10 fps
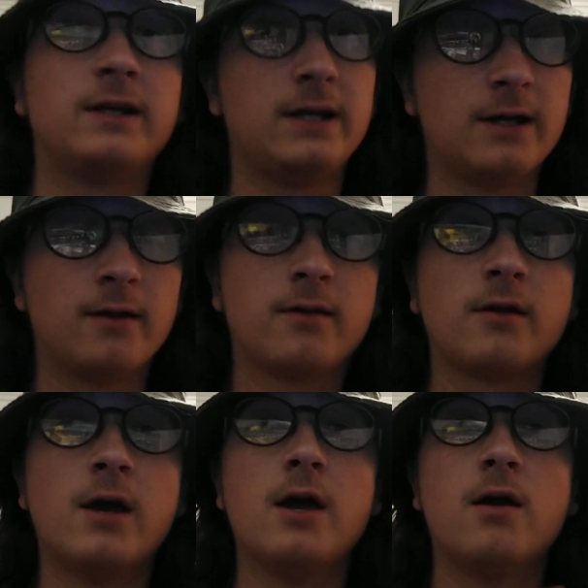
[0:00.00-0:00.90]
It
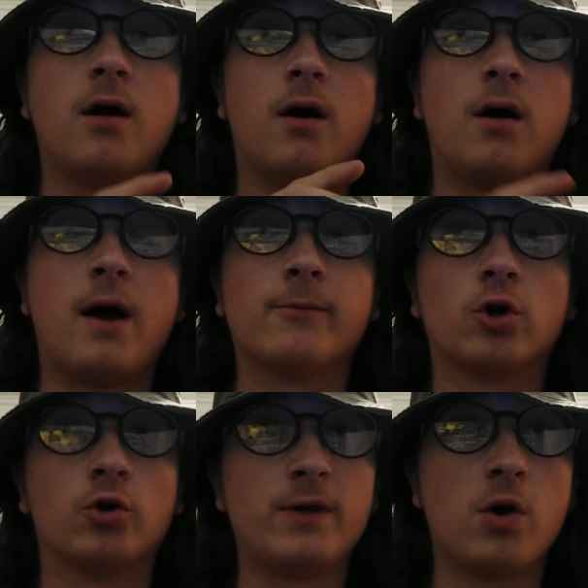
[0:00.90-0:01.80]
is. I'm
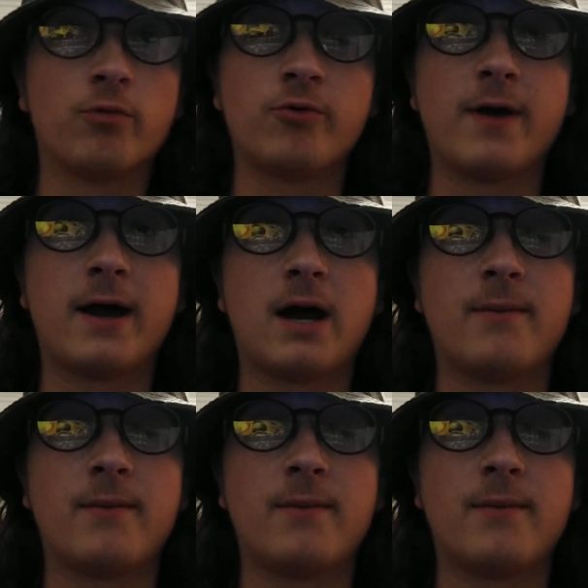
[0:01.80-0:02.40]
currently going through that.